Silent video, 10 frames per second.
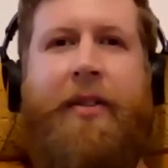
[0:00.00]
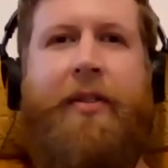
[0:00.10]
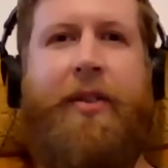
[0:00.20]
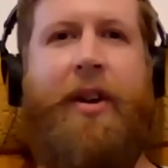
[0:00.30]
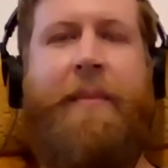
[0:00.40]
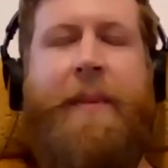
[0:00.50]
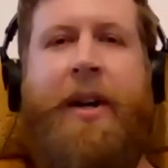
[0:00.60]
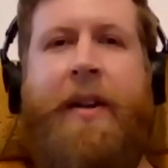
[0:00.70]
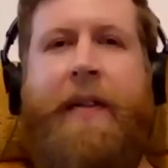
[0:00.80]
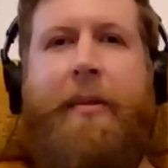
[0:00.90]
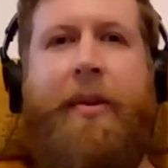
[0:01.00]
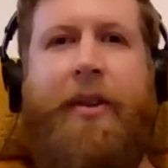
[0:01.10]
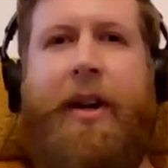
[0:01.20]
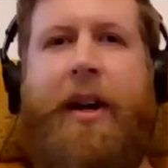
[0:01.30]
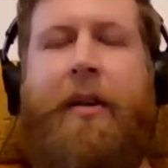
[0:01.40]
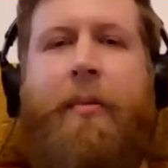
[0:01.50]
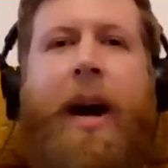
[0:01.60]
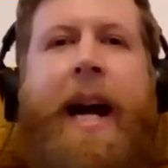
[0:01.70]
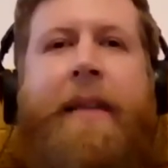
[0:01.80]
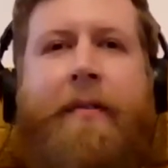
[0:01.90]
And so there was a, a
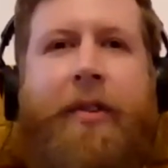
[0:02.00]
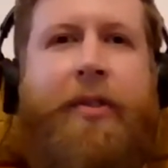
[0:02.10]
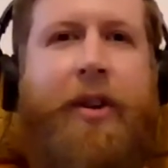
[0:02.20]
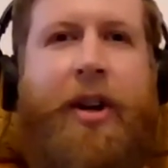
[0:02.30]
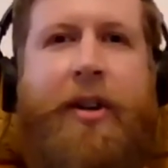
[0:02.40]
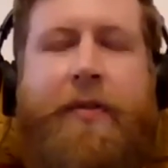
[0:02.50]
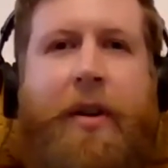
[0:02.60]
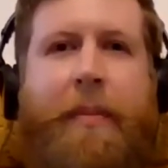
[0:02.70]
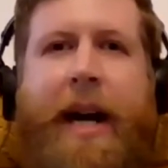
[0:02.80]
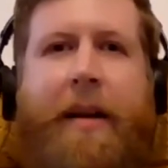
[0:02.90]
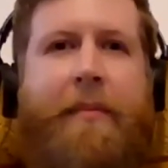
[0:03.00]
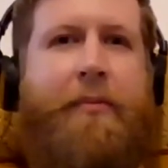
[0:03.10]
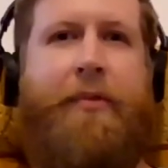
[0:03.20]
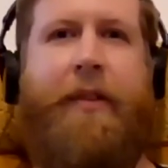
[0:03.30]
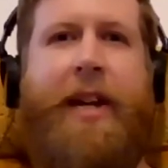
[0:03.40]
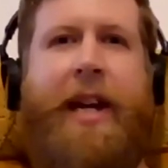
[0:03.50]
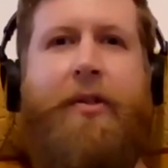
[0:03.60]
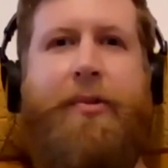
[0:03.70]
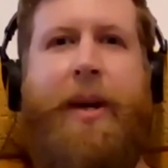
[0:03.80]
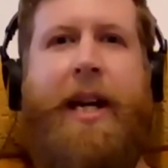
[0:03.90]
wave of research for about
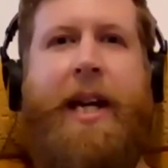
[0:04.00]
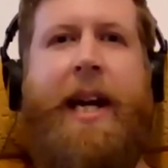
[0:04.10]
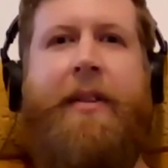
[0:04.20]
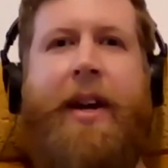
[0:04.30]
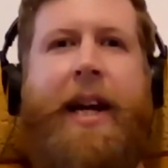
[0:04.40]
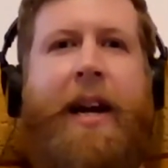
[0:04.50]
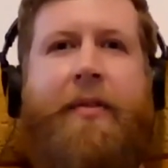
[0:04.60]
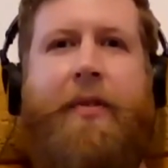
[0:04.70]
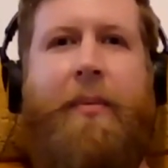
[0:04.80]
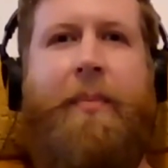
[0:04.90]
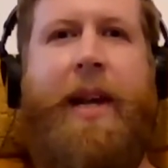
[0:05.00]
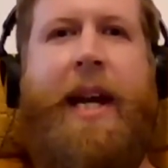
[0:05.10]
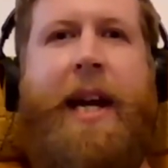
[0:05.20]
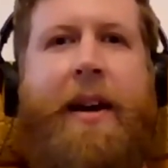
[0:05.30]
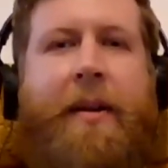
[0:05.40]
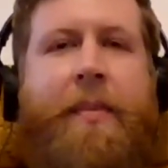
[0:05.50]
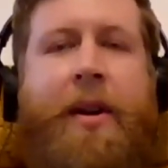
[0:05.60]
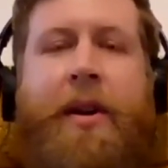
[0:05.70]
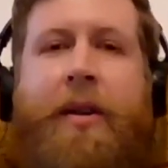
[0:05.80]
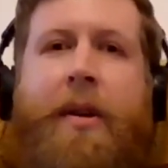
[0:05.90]
15 or 20 years, I guess, from the um,
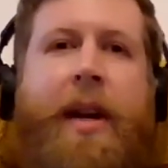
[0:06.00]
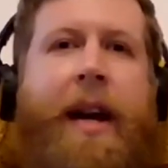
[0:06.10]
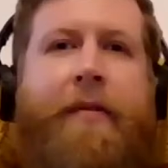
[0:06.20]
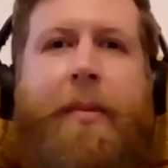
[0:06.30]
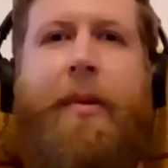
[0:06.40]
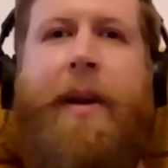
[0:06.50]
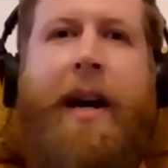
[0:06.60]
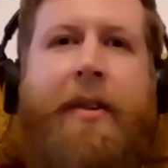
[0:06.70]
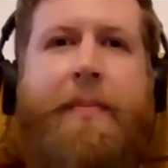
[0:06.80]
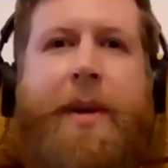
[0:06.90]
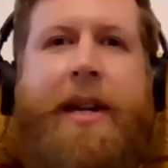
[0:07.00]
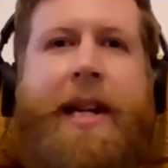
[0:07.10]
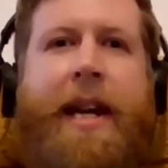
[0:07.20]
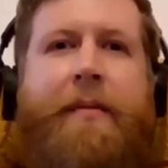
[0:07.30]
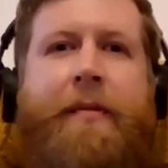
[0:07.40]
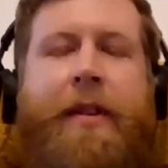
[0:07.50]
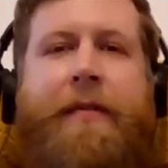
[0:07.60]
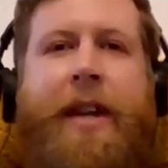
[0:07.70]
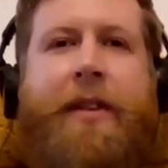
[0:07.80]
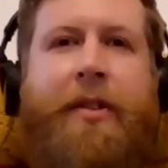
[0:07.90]
well, yeah, from around
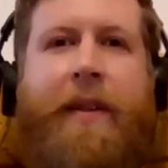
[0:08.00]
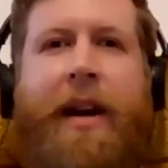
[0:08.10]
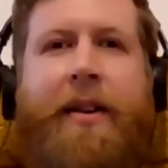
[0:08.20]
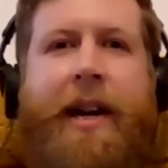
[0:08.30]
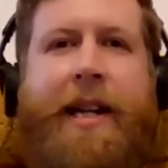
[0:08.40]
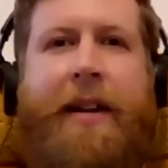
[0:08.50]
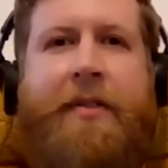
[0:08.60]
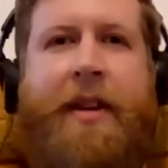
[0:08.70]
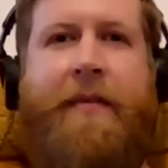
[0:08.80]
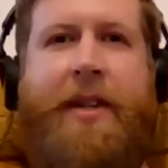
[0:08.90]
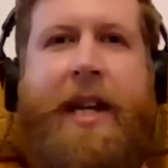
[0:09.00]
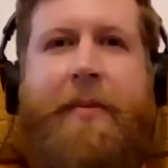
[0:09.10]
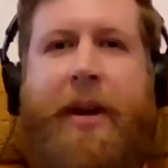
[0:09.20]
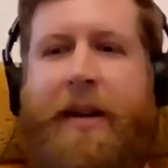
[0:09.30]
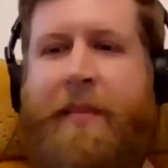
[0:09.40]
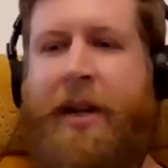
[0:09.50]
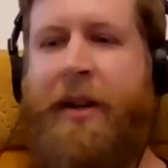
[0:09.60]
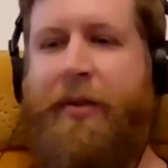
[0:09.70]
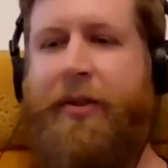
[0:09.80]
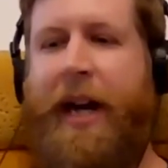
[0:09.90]
1950 to around 1970, when
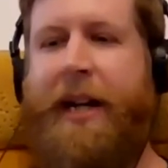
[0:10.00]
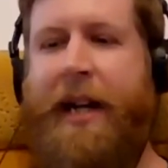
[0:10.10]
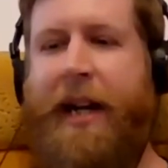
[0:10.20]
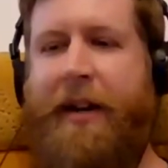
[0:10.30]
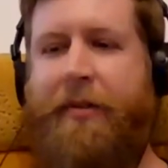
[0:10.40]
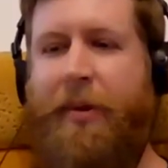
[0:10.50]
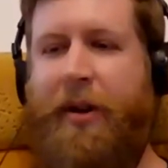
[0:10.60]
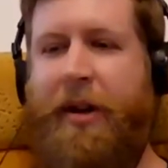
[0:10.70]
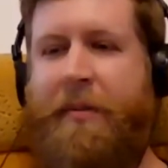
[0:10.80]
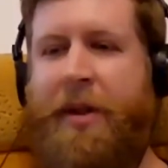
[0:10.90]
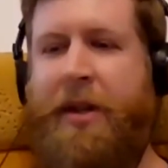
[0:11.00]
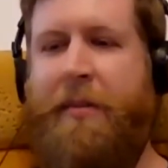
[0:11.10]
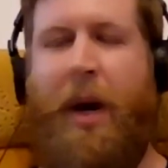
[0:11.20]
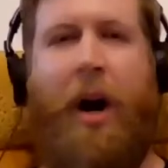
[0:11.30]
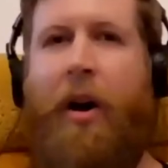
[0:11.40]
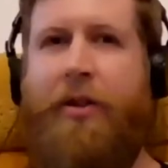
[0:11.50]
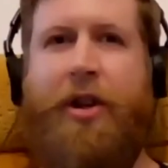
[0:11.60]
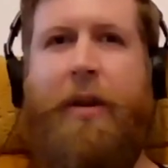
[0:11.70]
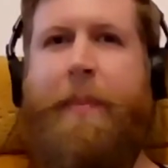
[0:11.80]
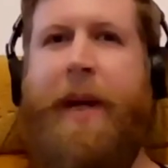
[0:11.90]
psychedelics were a hot
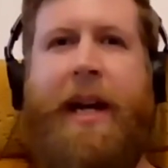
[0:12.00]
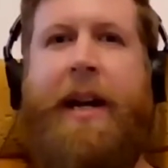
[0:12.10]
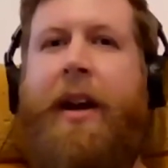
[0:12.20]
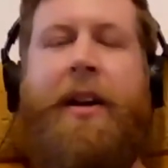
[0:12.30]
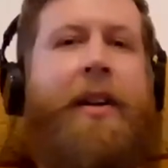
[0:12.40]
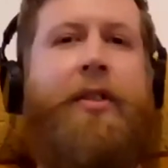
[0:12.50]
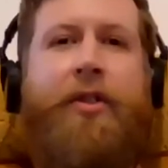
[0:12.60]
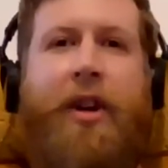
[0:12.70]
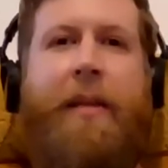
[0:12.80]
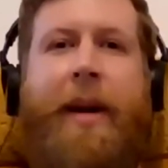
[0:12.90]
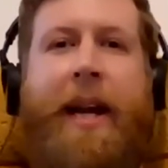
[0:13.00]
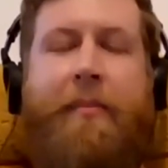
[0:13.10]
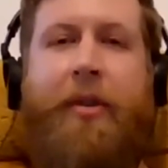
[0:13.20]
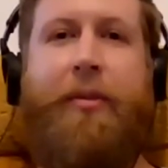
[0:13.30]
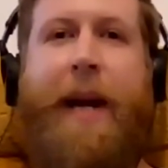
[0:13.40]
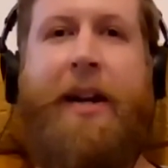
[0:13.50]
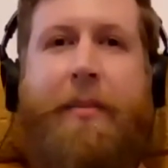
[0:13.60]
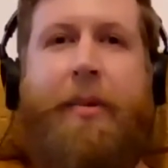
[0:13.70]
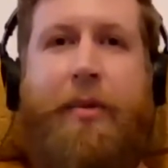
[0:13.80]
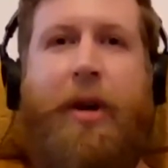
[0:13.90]
topic and an extremely
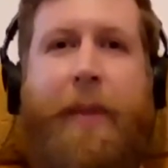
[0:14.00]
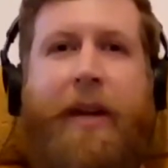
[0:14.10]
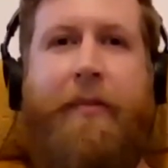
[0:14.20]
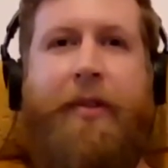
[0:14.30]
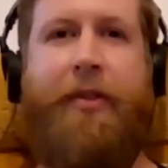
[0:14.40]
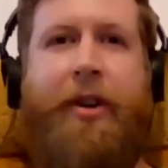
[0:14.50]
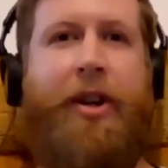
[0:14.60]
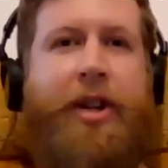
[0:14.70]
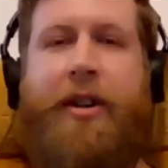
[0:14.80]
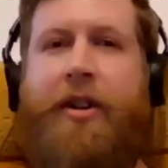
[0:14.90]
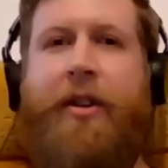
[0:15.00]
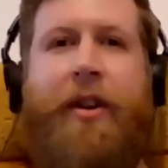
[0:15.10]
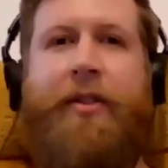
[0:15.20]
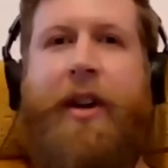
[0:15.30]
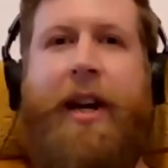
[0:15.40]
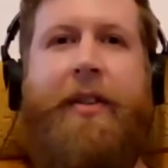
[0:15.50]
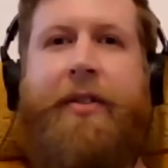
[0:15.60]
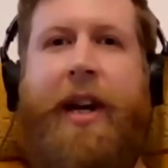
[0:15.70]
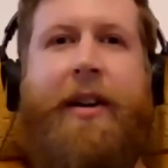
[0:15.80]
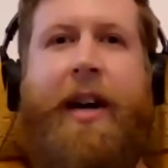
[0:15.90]
respectable topic of research in neuroscience,
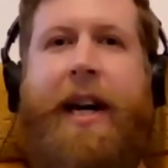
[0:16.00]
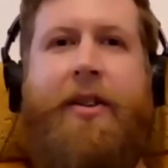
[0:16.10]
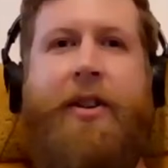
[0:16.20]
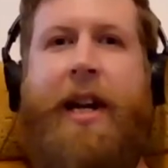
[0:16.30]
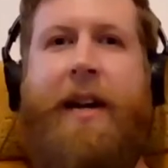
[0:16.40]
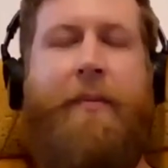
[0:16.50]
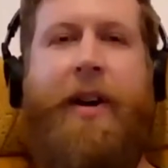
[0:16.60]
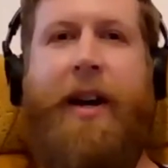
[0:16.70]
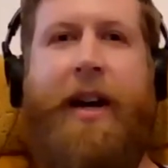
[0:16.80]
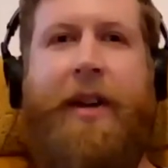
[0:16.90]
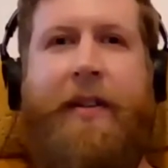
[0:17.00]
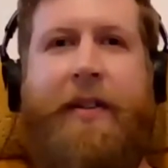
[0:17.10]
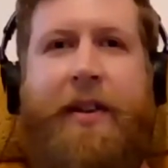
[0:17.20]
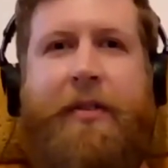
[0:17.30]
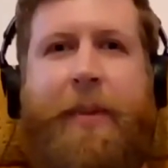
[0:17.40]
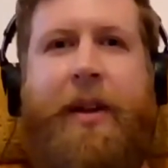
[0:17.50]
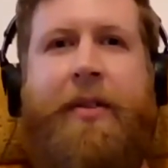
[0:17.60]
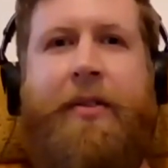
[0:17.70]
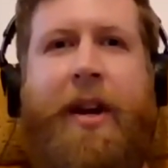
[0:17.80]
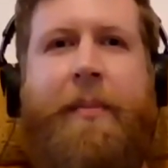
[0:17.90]
psychiatry, and various other disciplines.